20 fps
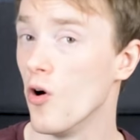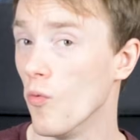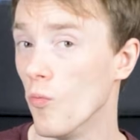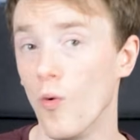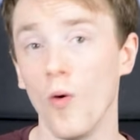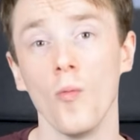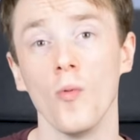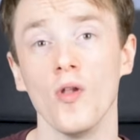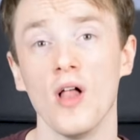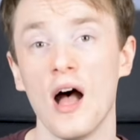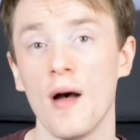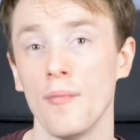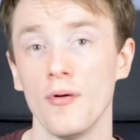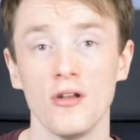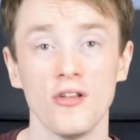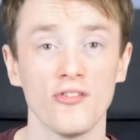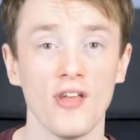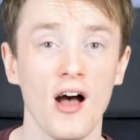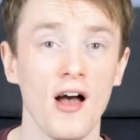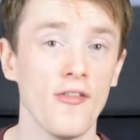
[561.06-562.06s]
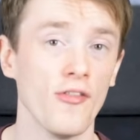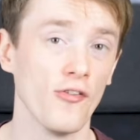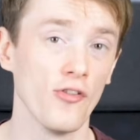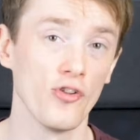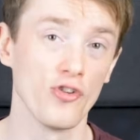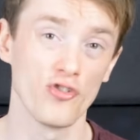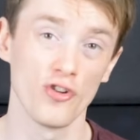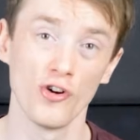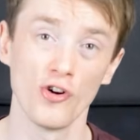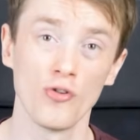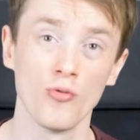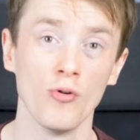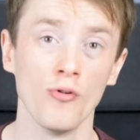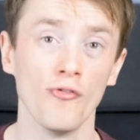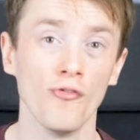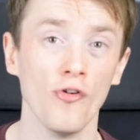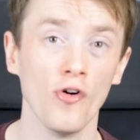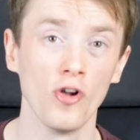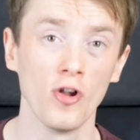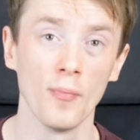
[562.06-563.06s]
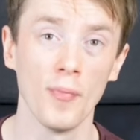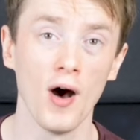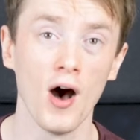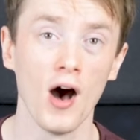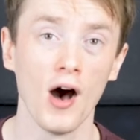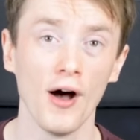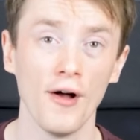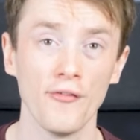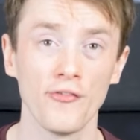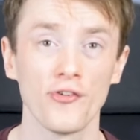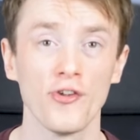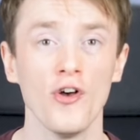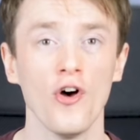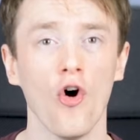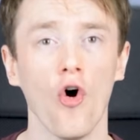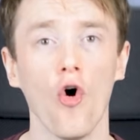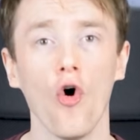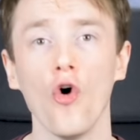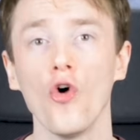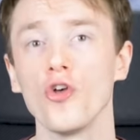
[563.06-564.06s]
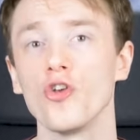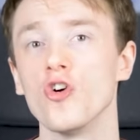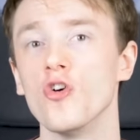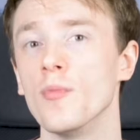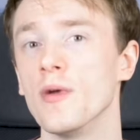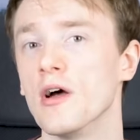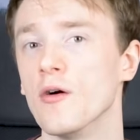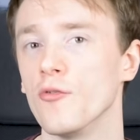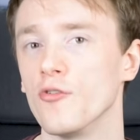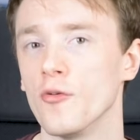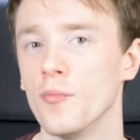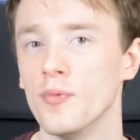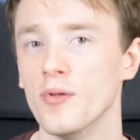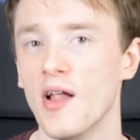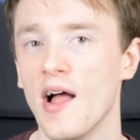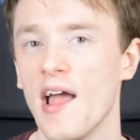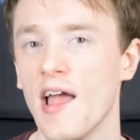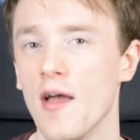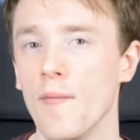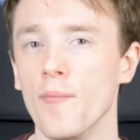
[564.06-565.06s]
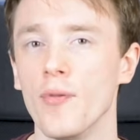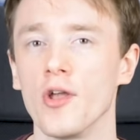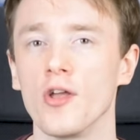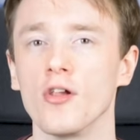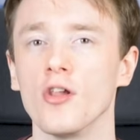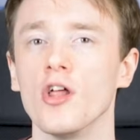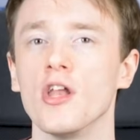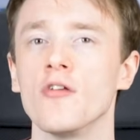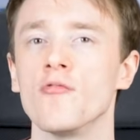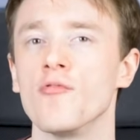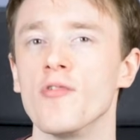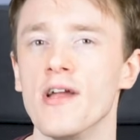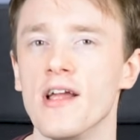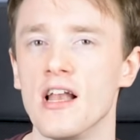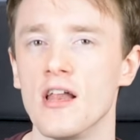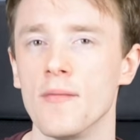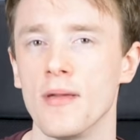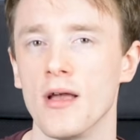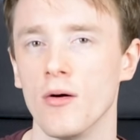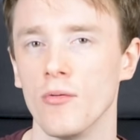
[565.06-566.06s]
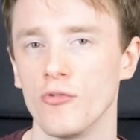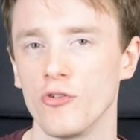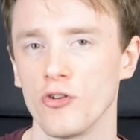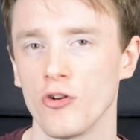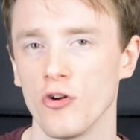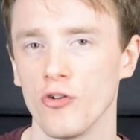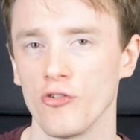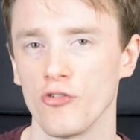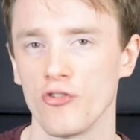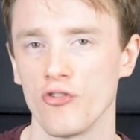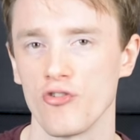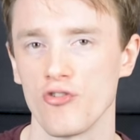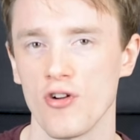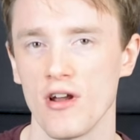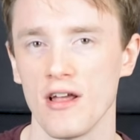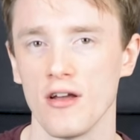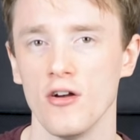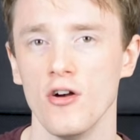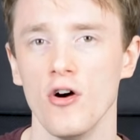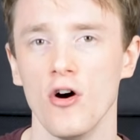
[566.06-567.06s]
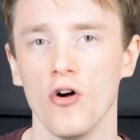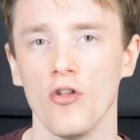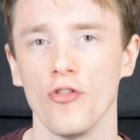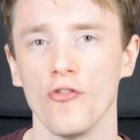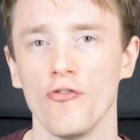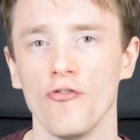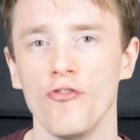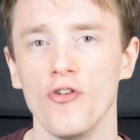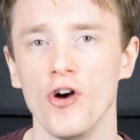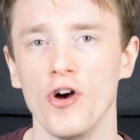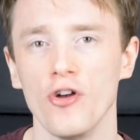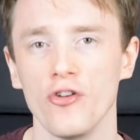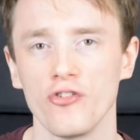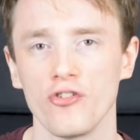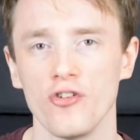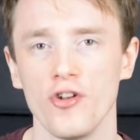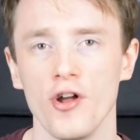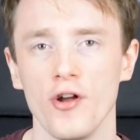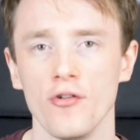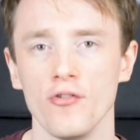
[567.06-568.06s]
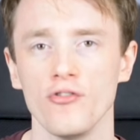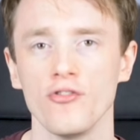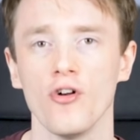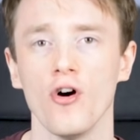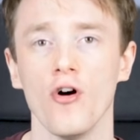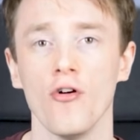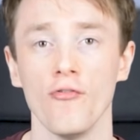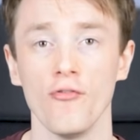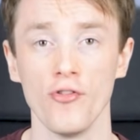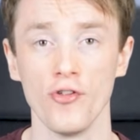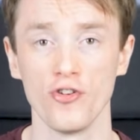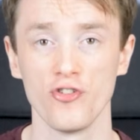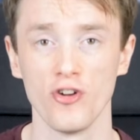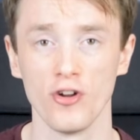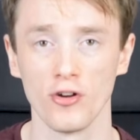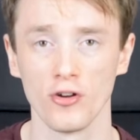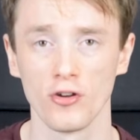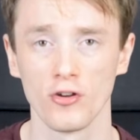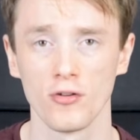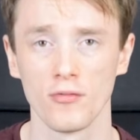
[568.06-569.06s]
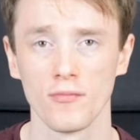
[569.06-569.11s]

What will happen is either the chunk will fall apart or you'll be able to play it, but you'll only really be able to concentrate on the first note of the chunk.